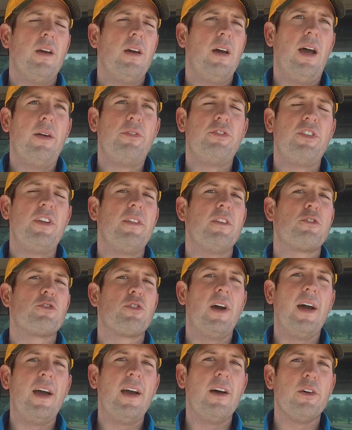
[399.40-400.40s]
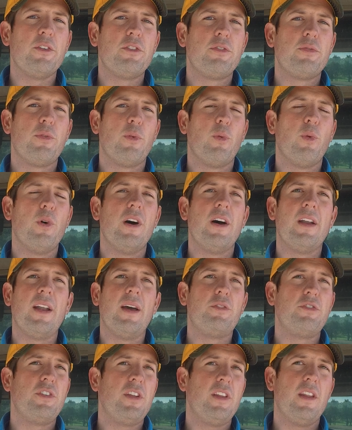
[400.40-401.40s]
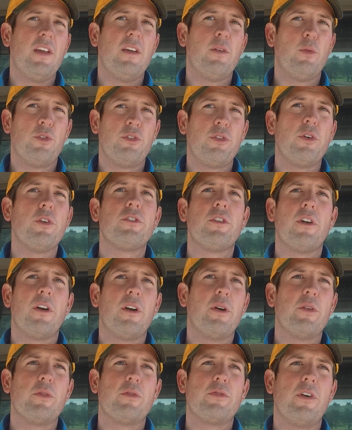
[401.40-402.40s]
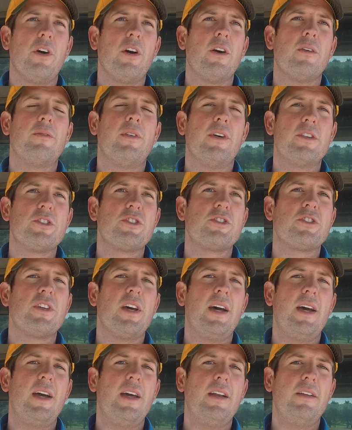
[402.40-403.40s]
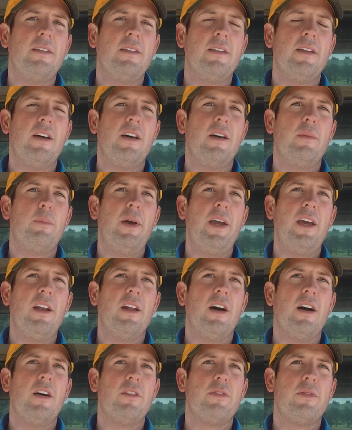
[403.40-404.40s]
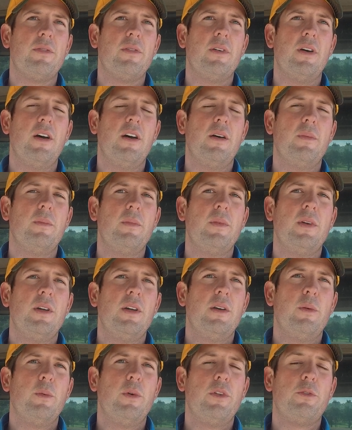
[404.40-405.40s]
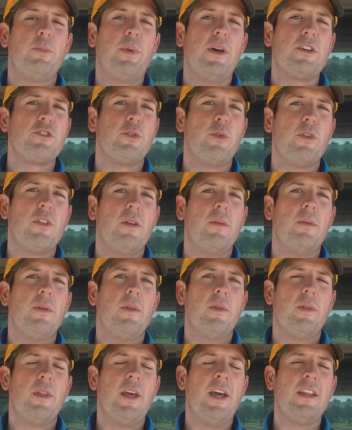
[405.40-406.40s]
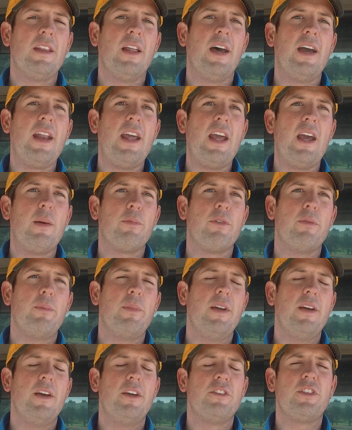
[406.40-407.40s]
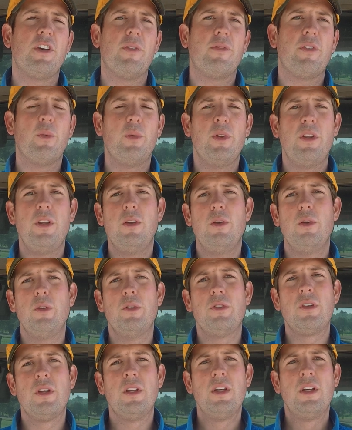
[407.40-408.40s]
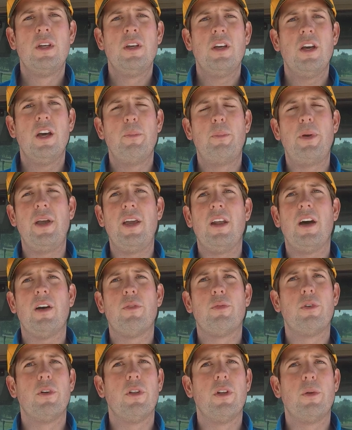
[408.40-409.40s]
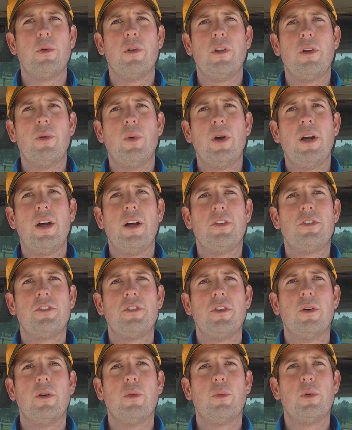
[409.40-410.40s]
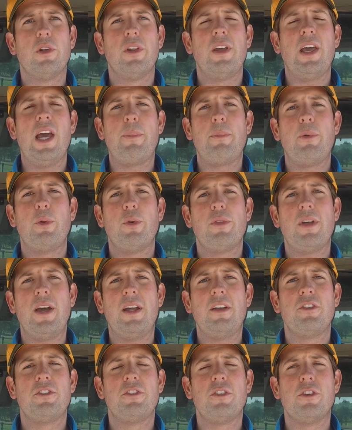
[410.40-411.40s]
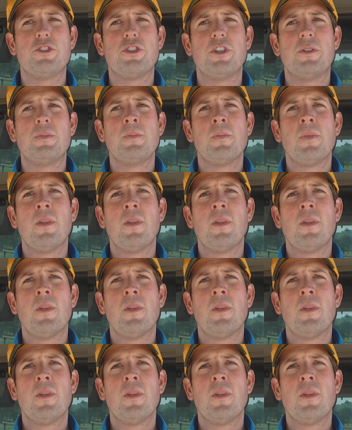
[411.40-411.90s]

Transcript: I've seen the trials for one. I've seen the results on our own farm. Fungicide paid off, especially with the headline AMP for BASF that we used, paid off really, really well. So really happy with that decision.